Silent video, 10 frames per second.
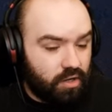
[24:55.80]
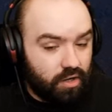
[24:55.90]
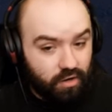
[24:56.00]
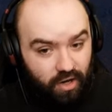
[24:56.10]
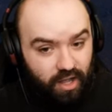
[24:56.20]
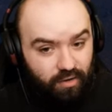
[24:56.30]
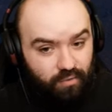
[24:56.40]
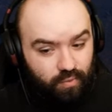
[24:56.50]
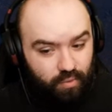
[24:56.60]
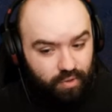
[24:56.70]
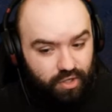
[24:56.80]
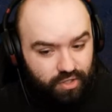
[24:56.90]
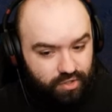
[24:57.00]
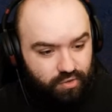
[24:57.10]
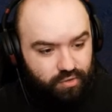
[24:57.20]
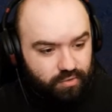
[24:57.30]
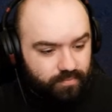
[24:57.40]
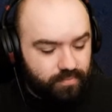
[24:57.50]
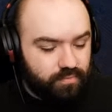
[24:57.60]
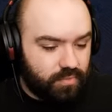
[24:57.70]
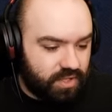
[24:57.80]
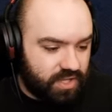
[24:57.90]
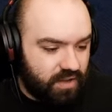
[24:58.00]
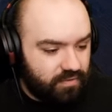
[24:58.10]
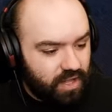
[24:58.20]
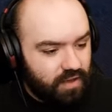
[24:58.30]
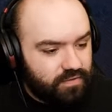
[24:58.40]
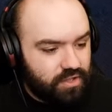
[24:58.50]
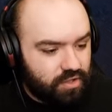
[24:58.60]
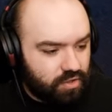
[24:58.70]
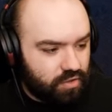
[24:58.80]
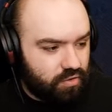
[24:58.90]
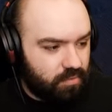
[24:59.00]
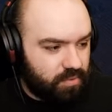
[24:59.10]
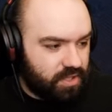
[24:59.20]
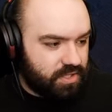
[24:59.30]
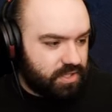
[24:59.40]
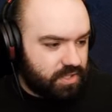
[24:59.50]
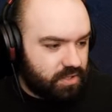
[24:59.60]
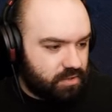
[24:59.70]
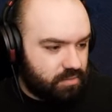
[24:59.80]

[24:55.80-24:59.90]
All right, what we're going to do is I've left the necropolis